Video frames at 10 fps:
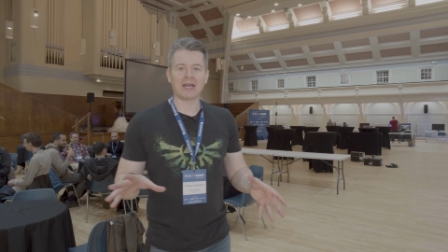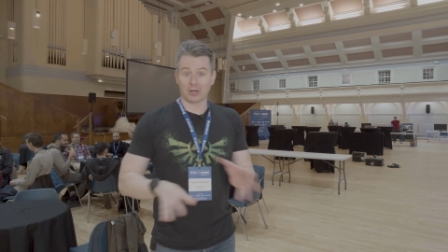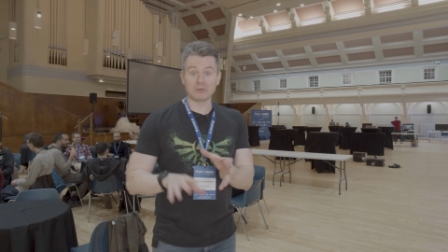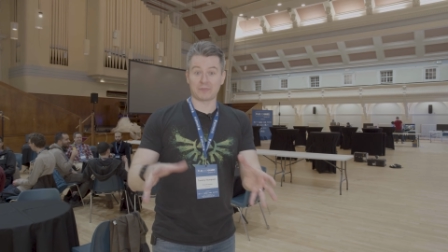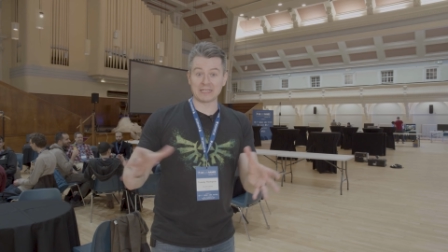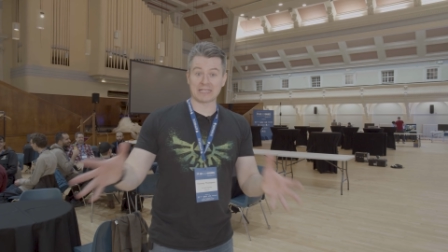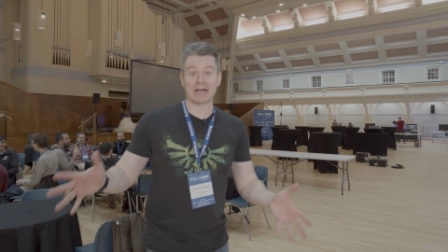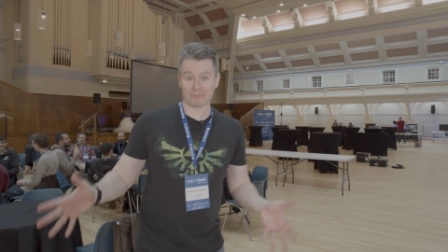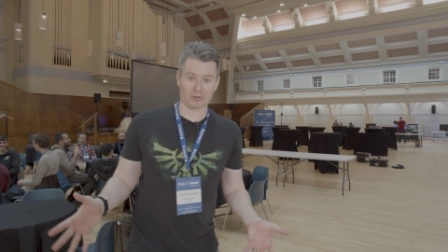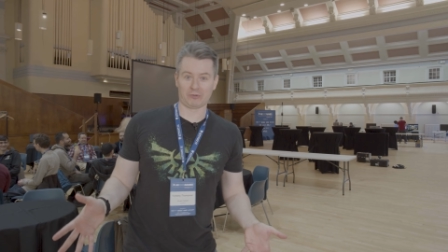and 100 things
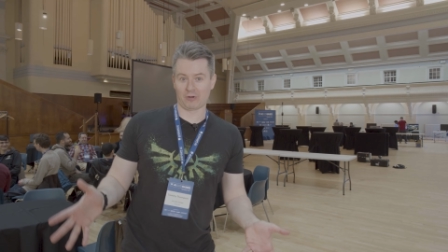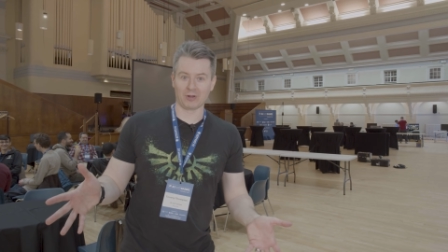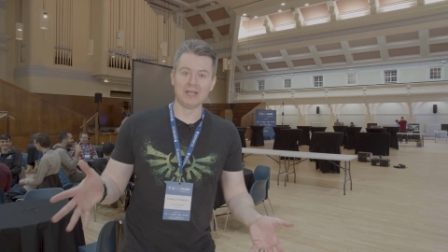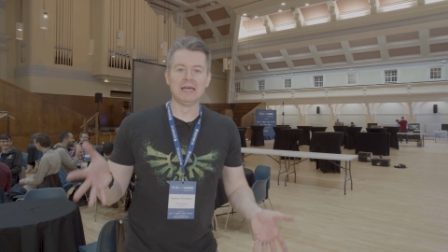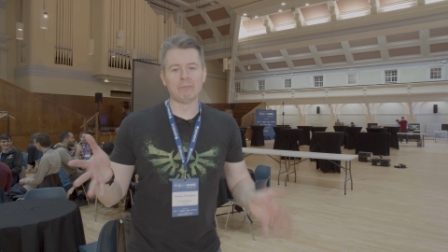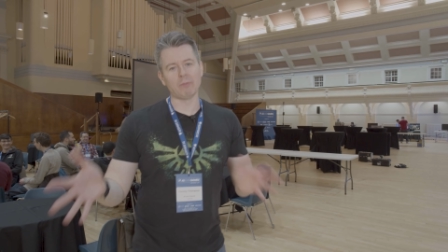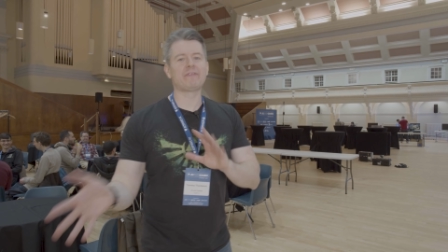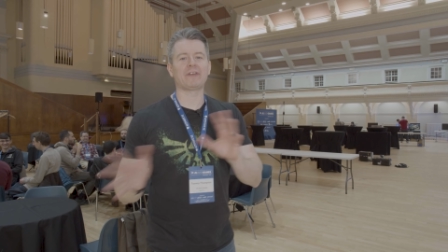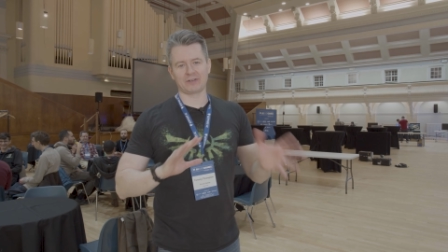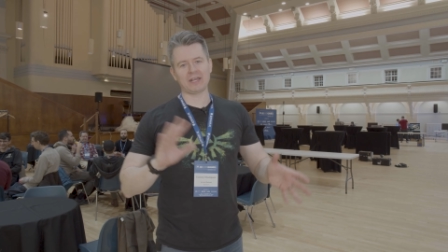have gone wrong, but we
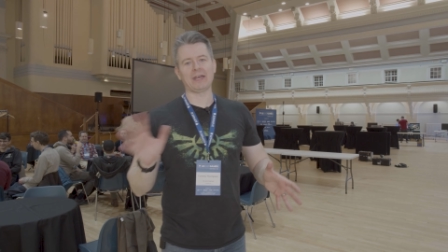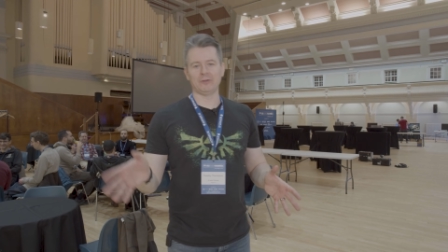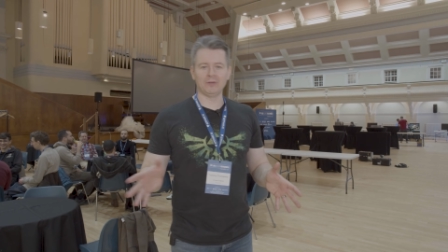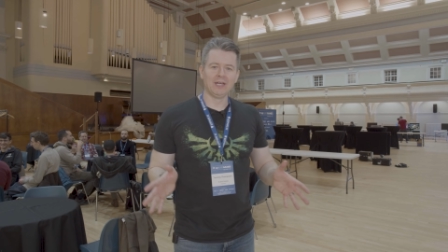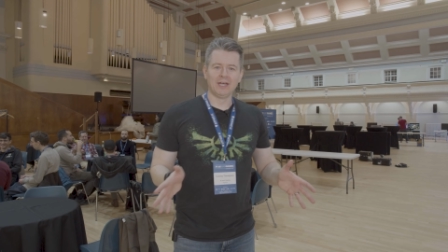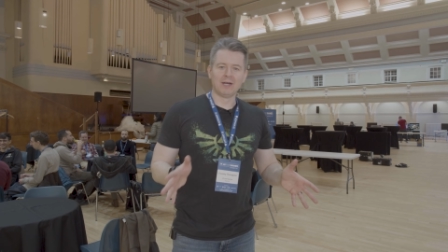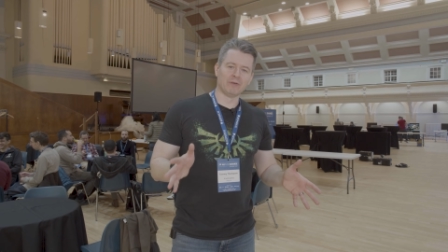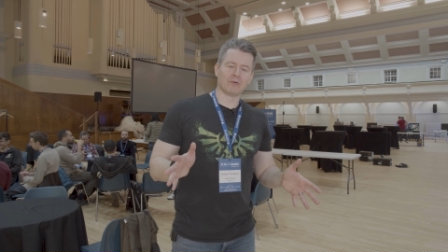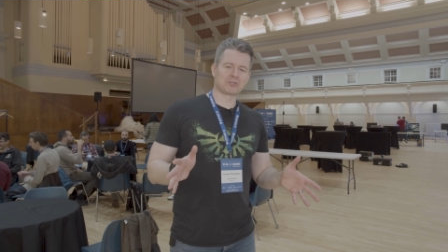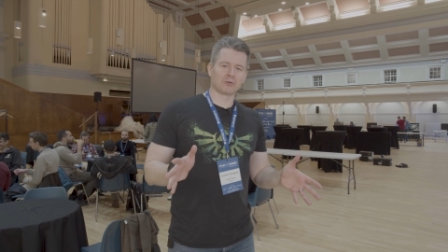figured it out.
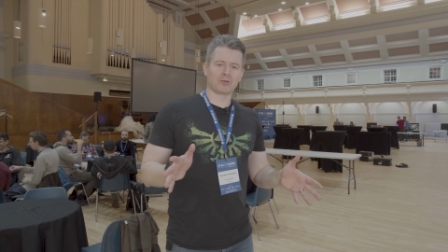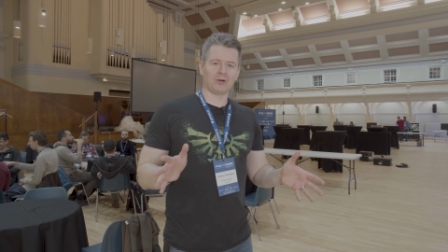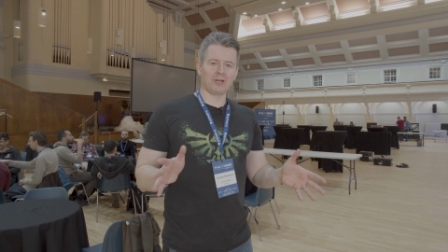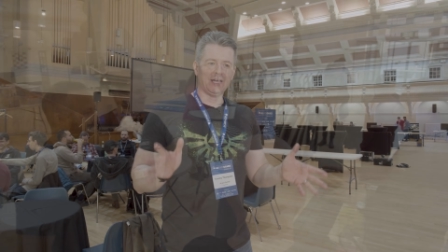We've also got,